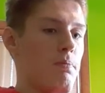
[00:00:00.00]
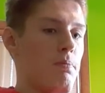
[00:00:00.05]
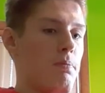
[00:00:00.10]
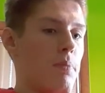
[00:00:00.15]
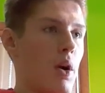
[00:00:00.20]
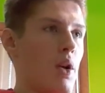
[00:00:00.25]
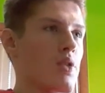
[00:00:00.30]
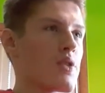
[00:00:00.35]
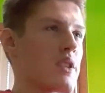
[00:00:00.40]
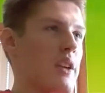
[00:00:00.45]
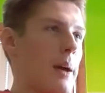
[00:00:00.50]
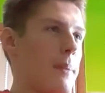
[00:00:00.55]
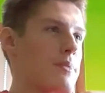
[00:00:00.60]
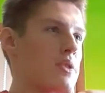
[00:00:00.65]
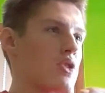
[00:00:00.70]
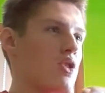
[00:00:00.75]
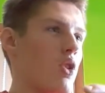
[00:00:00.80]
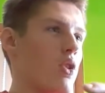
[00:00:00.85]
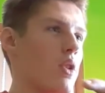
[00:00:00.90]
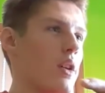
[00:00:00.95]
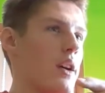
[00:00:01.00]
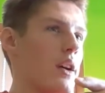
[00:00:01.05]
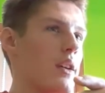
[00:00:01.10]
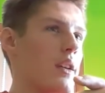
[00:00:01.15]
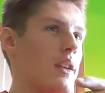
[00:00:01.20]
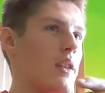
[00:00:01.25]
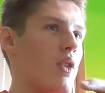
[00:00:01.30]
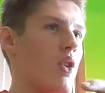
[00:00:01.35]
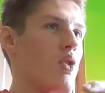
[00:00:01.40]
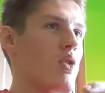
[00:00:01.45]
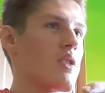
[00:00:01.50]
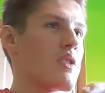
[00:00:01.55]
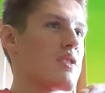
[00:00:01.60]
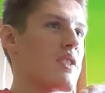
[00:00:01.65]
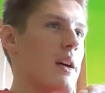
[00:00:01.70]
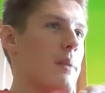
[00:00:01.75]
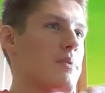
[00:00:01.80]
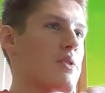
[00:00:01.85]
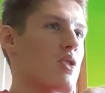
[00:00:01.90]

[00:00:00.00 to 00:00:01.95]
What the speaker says: Bulls kept scoring and the Hornets kept